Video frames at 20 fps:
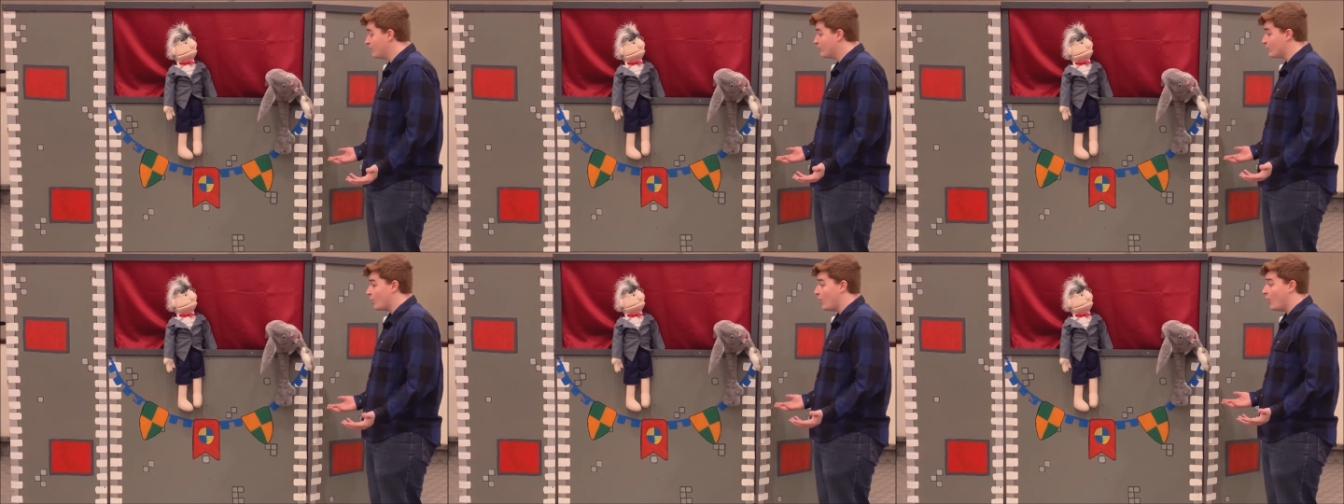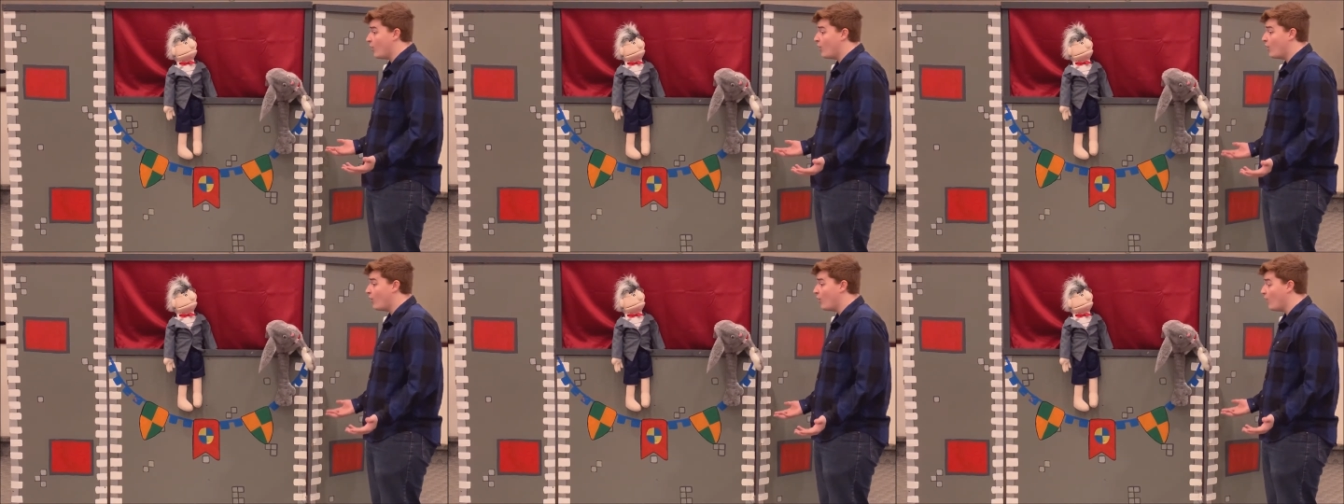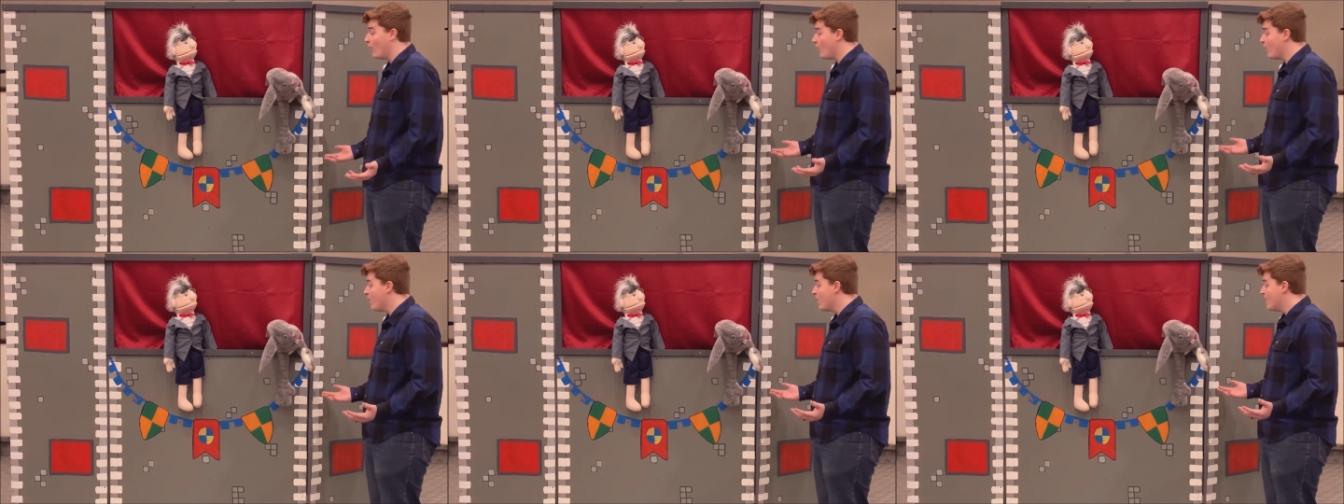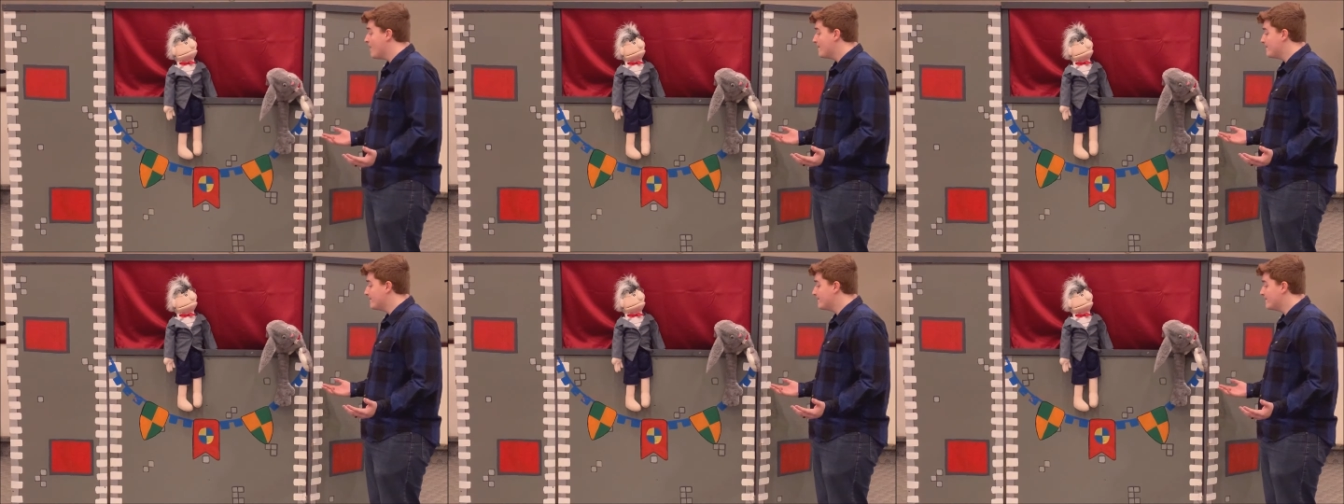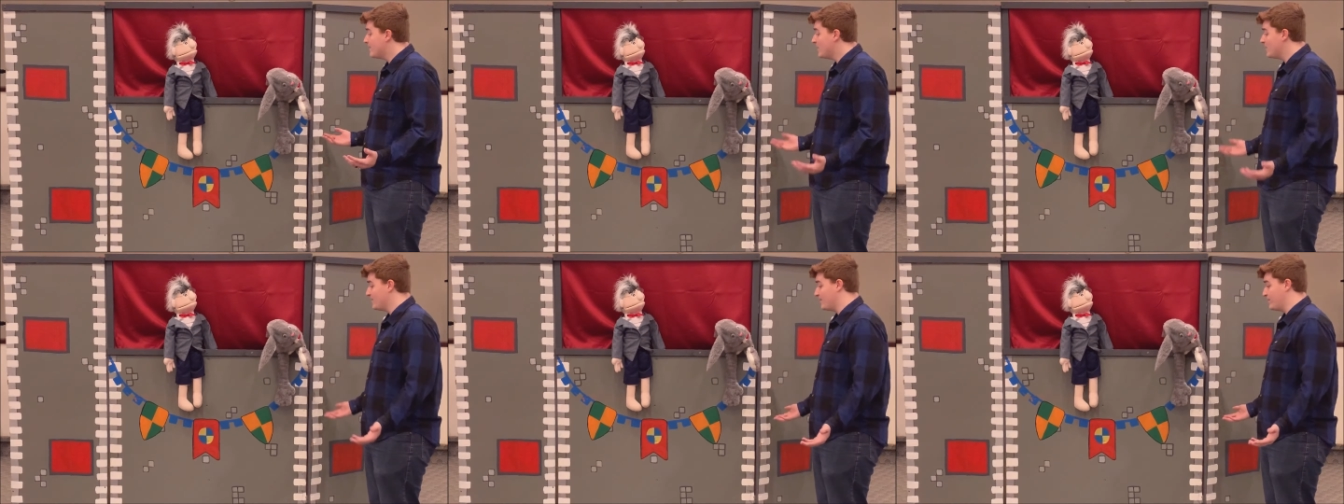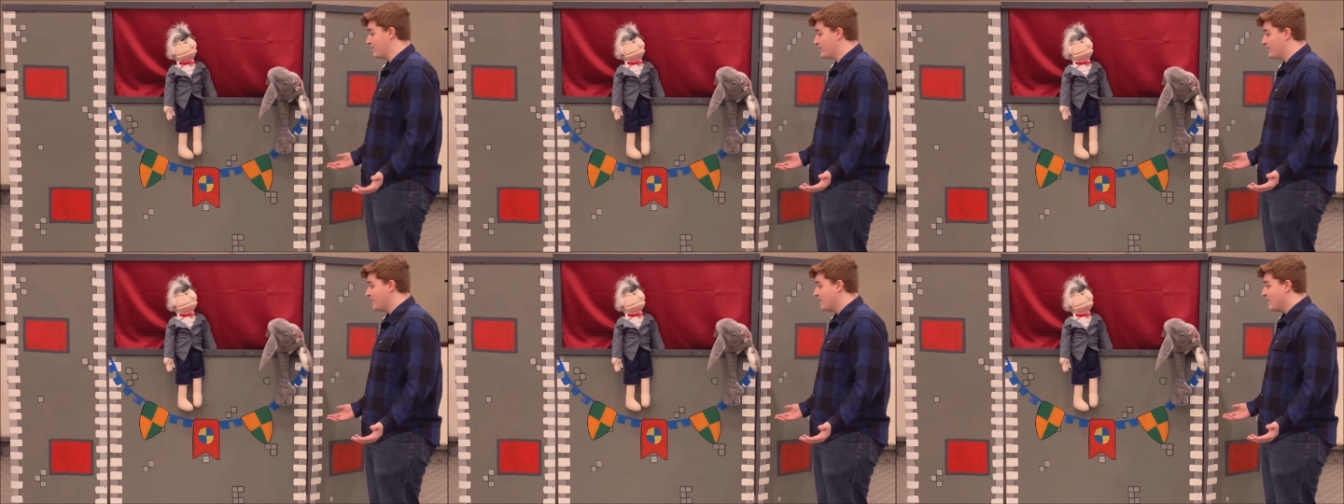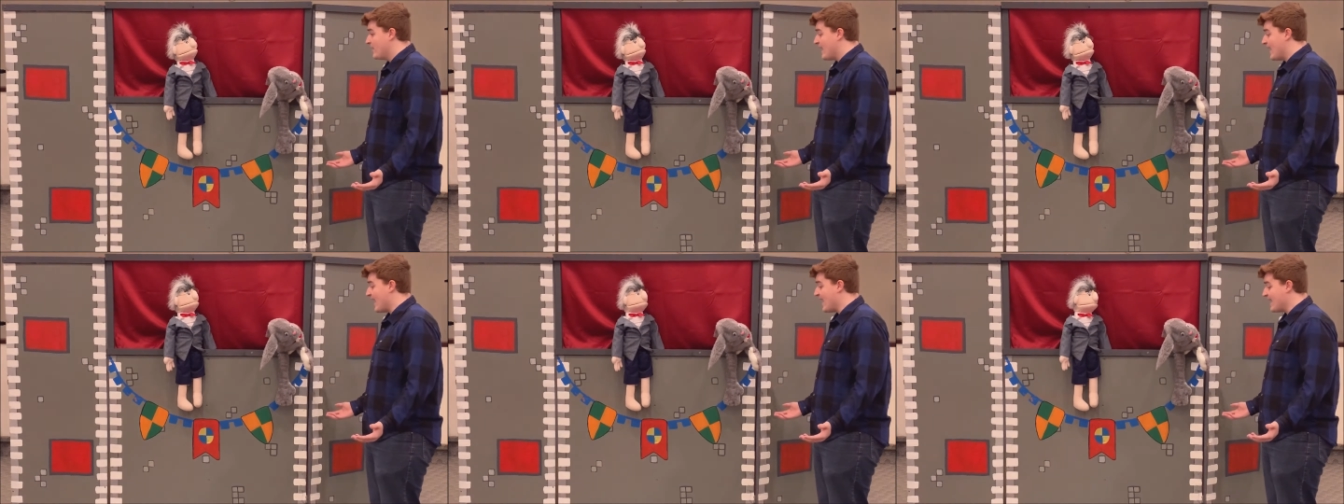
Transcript: over a whole month.